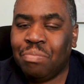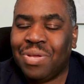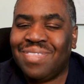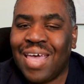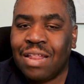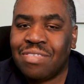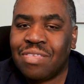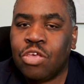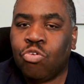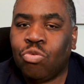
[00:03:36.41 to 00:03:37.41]
but that
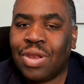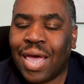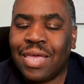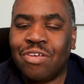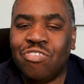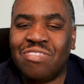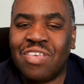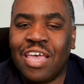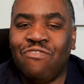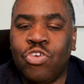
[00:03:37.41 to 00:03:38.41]
single night could
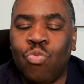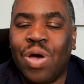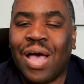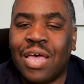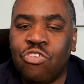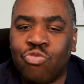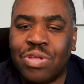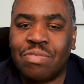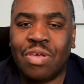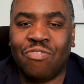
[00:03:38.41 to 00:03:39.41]
save you
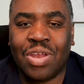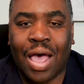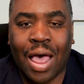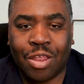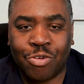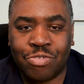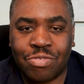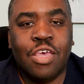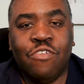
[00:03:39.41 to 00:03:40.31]
hundreds of dollars.